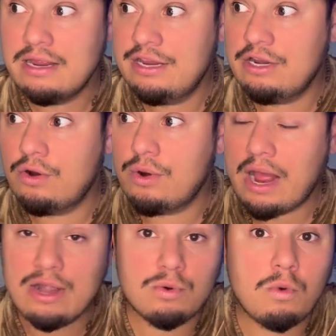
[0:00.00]
you know,
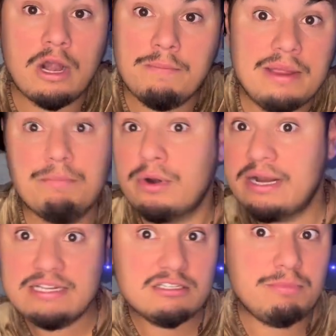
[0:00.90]
I don't want to be
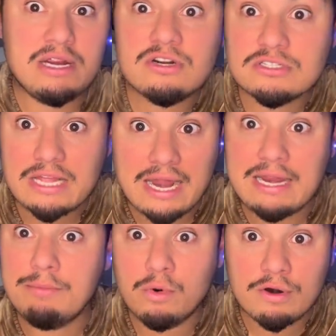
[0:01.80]
Britney Spears
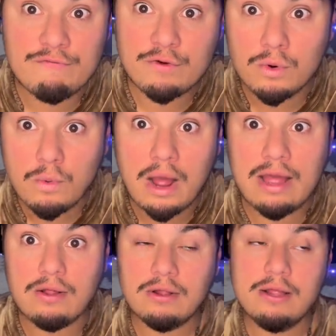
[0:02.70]
anymore for a
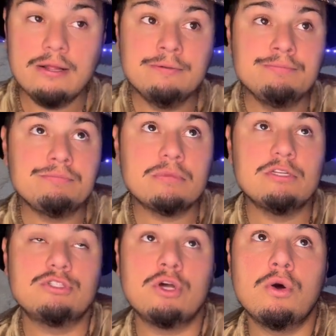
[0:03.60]
while.
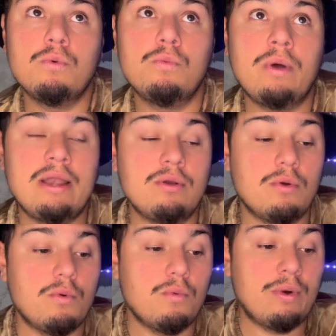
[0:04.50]
So when
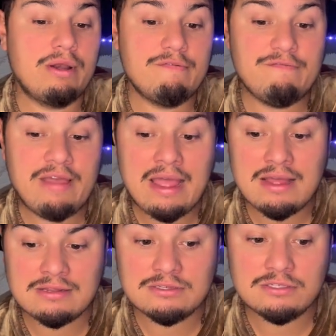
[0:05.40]

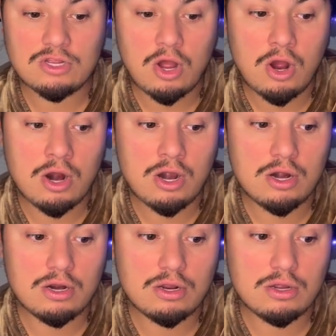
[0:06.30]
fans are
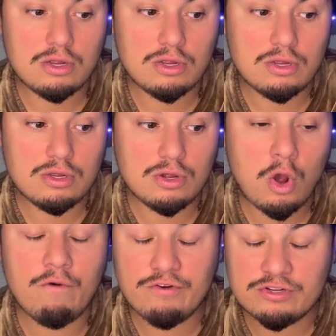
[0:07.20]

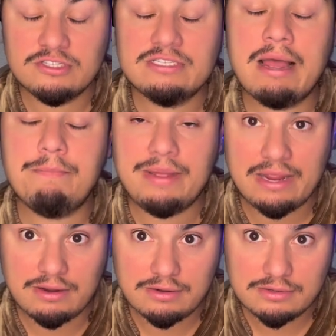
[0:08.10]

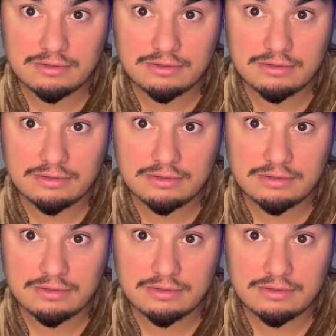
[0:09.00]
overstepping